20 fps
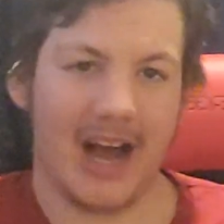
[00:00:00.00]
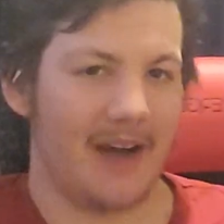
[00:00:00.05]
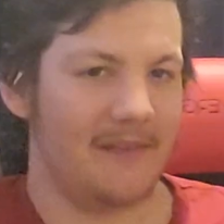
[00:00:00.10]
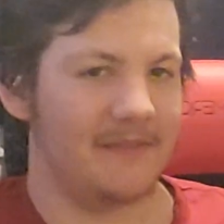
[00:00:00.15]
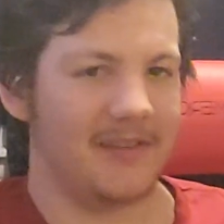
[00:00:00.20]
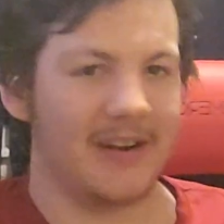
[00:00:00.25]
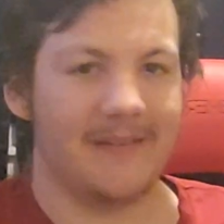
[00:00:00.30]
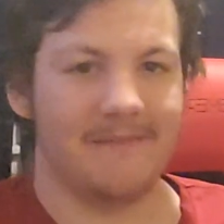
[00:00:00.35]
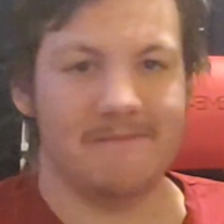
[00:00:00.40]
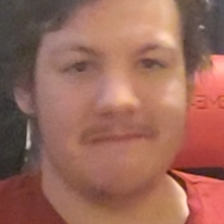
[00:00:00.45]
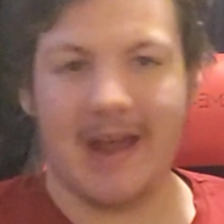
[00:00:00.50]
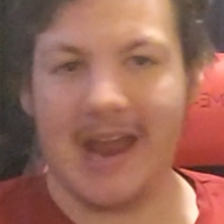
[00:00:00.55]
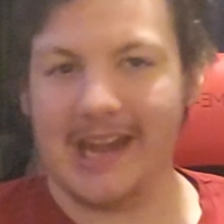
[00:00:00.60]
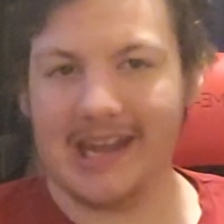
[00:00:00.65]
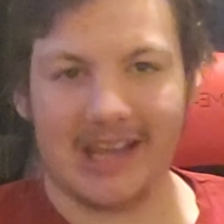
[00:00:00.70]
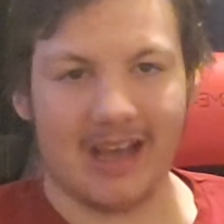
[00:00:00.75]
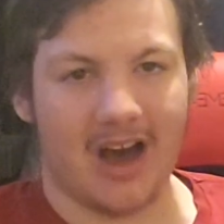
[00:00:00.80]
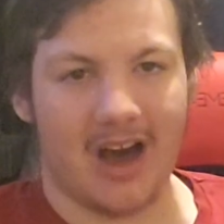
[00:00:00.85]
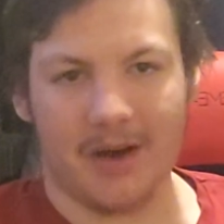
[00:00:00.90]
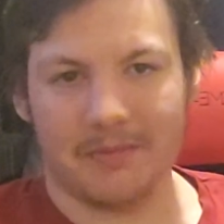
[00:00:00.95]
I've done
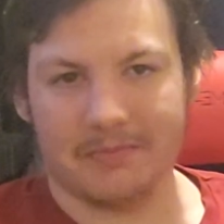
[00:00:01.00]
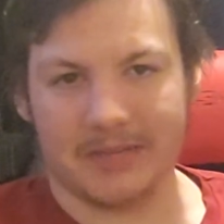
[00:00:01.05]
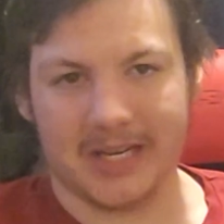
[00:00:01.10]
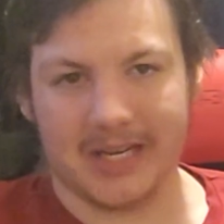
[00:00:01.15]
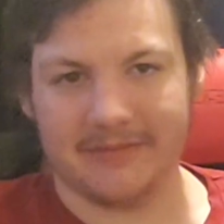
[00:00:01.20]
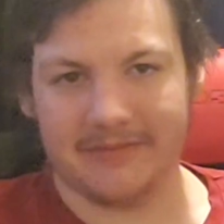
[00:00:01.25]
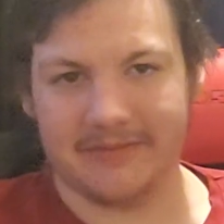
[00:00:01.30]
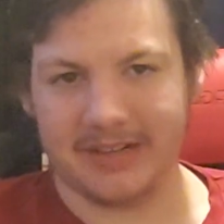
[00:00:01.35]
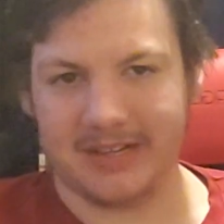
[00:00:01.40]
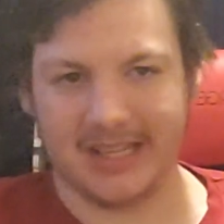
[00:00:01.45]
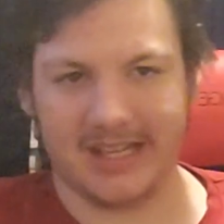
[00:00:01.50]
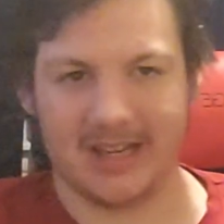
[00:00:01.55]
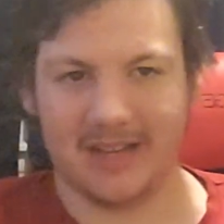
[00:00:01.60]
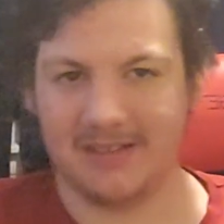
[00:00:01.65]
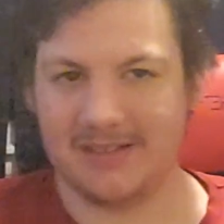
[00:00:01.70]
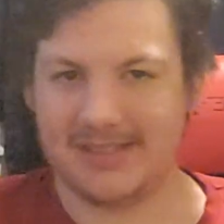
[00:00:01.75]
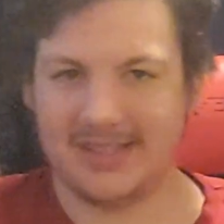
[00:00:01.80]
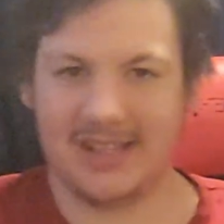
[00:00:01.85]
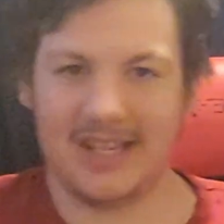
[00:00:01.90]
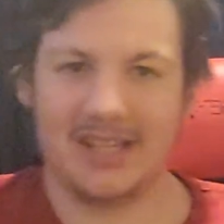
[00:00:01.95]
many update
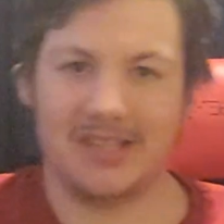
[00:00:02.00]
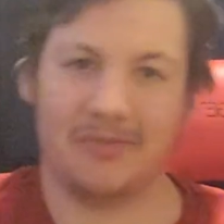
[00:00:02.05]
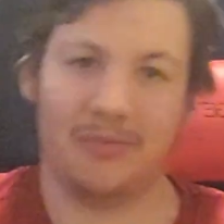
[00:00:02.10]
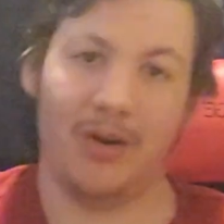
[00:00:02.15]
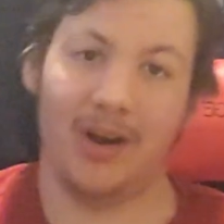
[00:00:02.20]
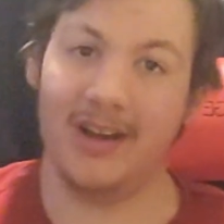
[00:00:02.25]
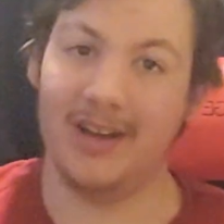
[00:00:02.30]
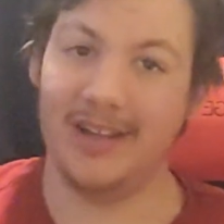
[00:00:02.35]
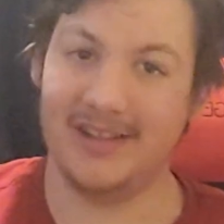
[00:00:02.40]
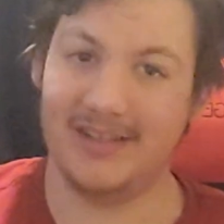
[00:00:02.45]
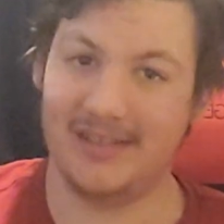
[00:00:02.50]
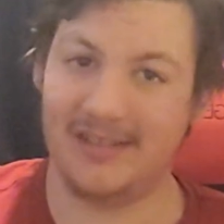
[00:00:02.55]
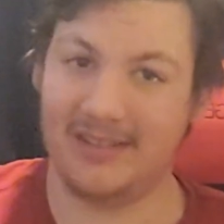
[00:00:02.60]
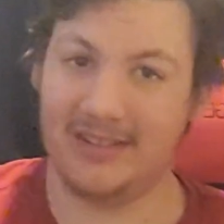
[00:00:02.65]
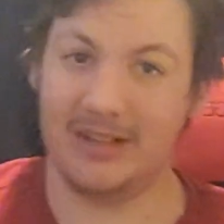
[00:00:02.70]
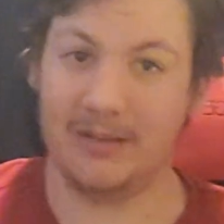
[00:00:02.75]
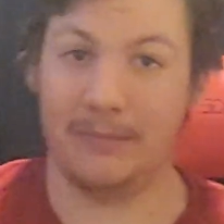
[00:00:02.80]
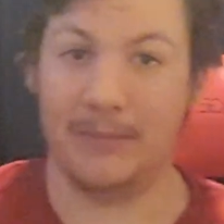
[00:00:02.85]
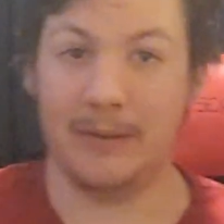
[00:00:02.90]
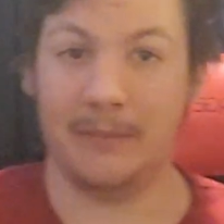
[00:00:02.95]
videos. This one is a
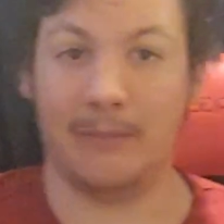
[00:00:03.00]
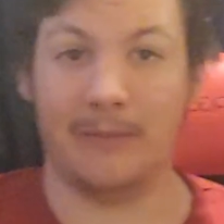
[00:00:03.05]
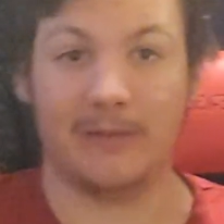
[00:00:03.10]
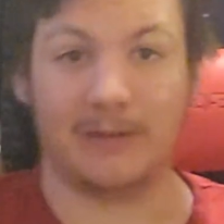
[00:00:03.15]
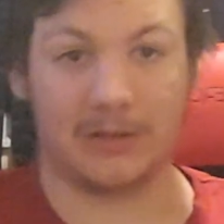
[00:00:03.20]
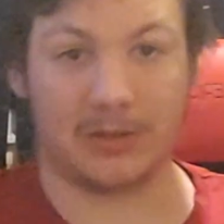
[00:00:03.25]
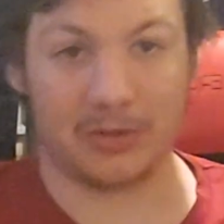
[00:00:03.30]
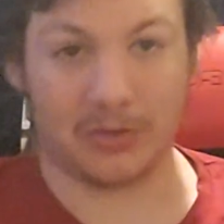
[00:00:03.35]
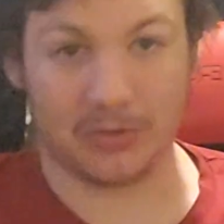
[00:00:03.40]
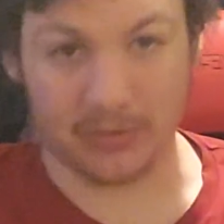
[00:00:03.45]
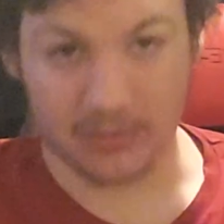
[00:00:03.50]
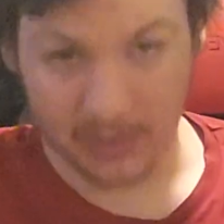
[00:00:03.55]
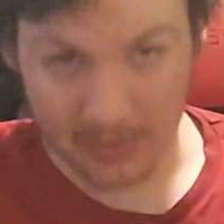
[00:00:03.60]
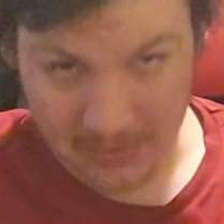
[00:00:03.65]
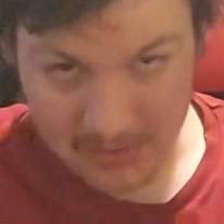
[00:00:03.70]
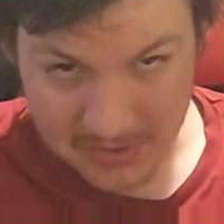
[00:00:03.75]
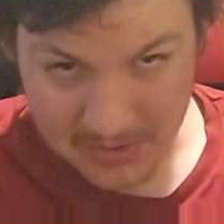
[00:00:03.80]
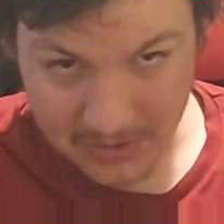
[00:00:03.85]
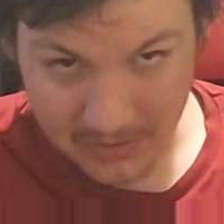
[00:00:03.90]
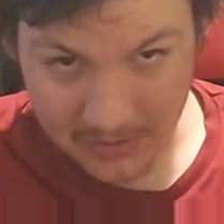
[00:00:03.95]
little bit more
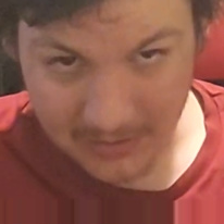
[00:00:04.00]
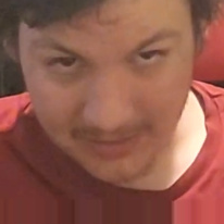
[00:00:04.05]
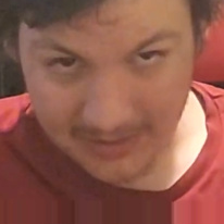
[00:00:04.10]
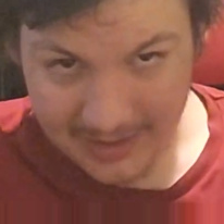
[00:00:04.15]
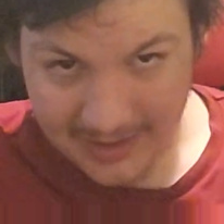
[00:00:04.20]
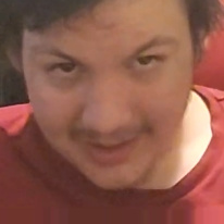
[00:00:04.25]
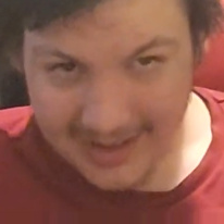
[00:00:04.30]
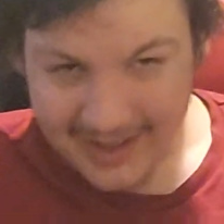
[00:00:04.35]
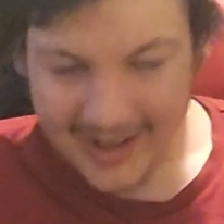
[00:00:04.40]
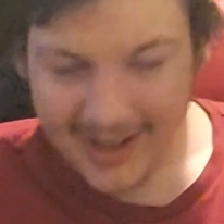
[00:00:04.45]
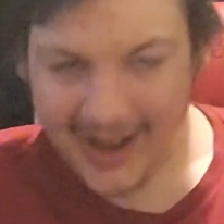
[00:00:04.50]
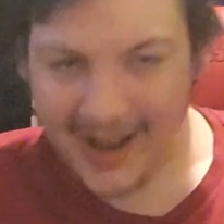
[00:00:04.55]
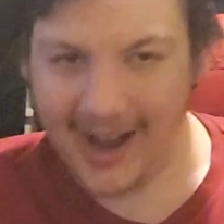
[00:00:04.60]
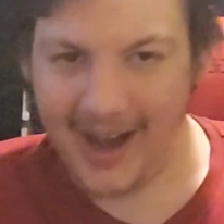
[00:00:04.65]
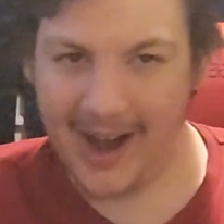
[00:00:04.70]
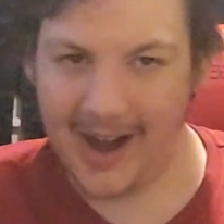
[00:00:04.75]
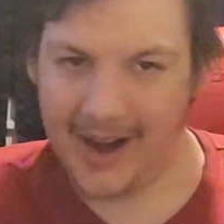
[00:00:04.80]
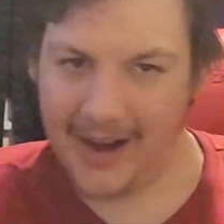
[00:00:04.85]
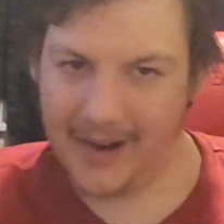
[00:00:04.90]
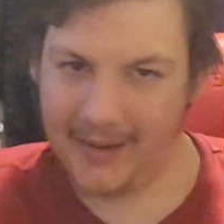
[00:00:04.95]
crucial,
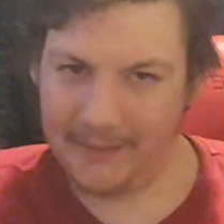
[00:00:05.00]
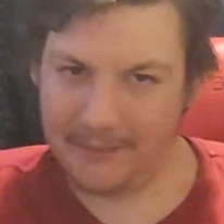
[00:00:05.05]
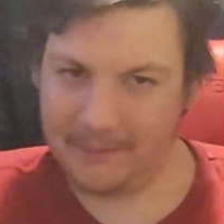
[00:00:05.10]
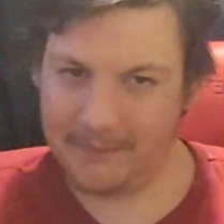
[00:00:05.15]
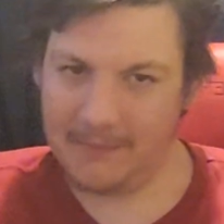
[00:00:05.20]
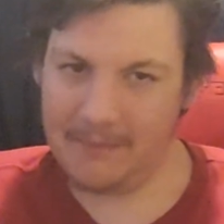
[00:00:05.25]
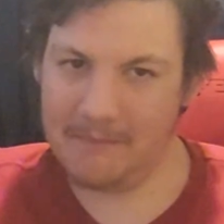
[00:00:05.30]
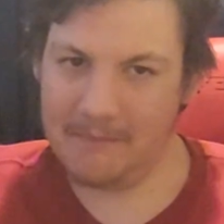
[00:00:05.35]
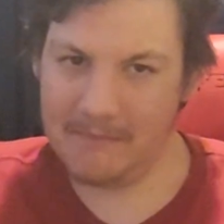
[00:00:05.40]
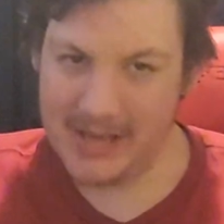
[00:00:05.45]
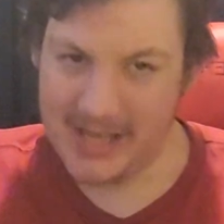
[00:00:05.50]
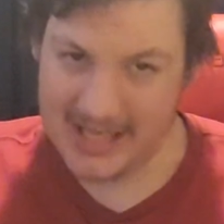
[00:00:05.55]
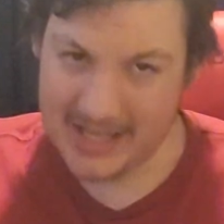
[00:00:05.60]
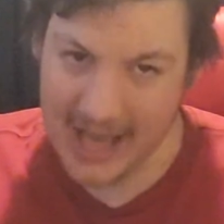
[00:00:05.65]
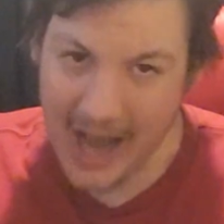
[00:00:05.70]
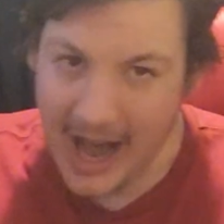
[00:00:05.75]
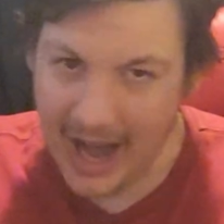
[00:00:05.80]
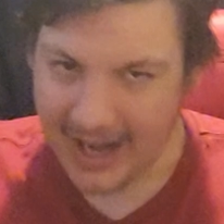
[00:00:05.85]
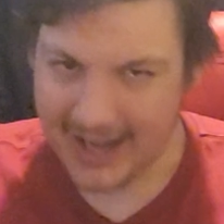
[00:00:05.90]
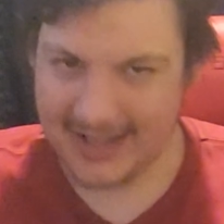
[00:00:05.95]

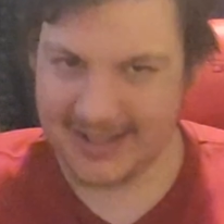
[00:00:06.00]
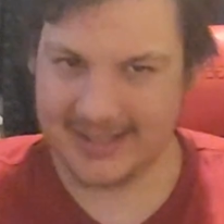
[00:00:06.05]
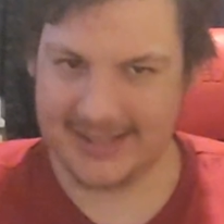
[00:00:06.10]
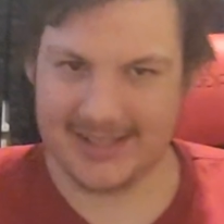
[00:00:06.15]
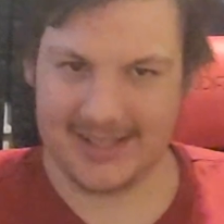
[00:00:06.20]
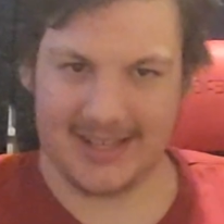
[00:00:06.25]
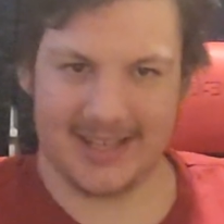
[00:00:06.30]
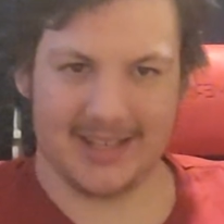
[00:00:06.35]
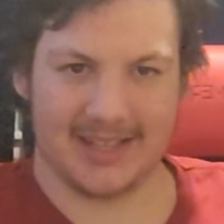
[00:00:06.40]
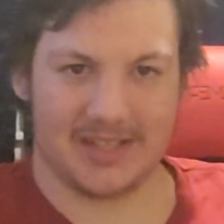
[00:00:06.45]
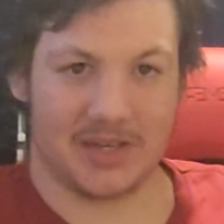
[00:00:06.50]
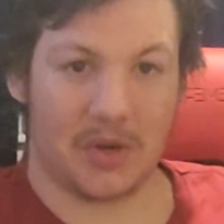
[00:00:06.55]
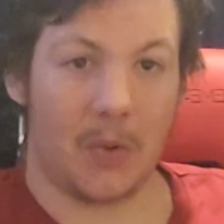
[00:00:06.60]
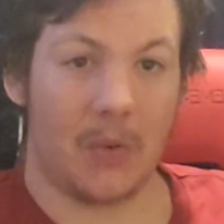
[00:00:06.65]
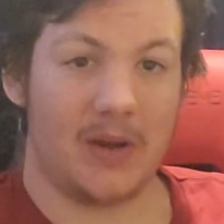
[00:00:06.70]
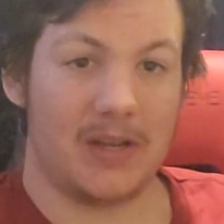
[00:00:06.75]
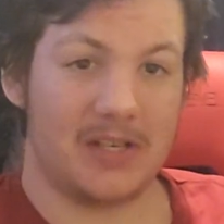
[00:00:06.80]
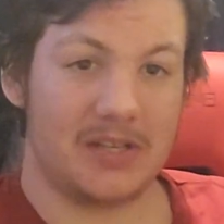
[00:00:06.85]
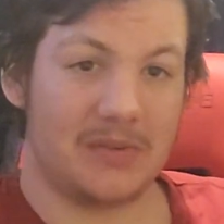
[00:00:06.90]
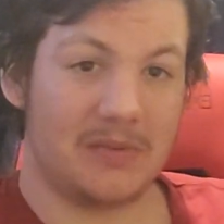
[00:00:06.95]
because it's
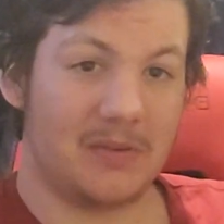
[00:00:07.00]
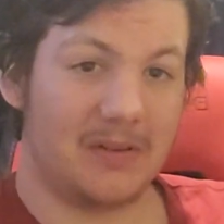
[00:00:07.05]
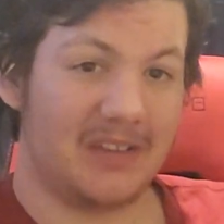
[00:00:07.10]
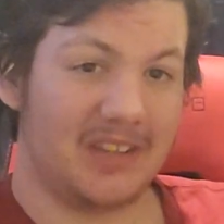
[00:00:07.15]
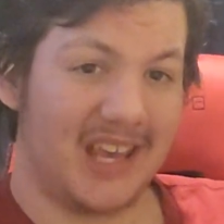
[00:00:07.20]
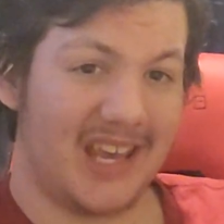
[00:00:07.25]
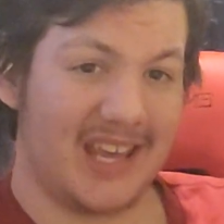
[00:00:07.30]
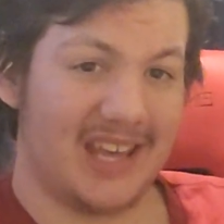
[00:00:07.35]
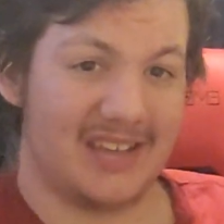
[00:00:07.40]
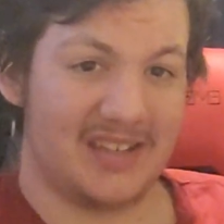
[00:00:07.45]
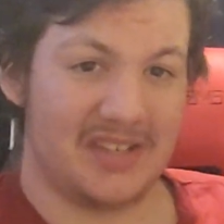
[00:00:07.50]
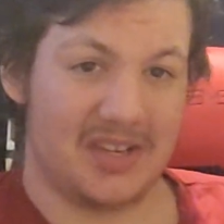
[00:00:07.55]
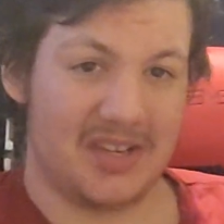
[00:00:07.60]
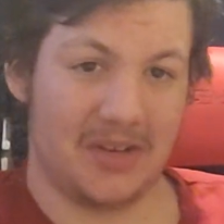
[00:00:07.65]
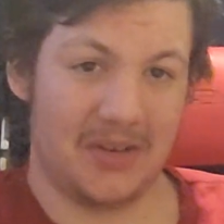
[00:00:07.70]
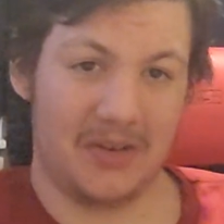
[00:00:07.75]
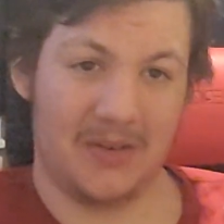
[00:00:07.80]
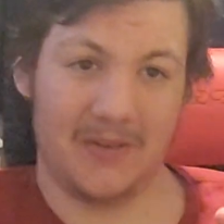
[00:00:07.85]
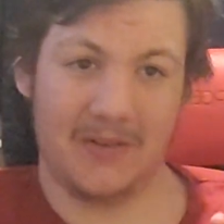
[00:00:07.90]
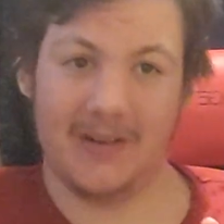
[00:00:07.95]
going to relate
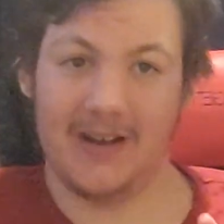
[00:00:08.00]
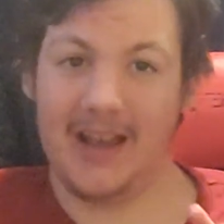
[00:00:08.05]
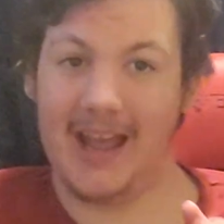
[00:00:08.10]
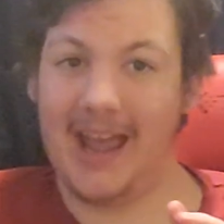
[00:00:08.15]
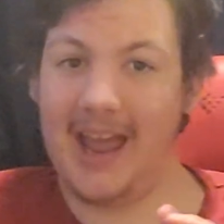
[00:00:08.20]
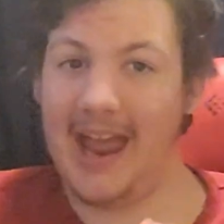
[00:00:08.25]
to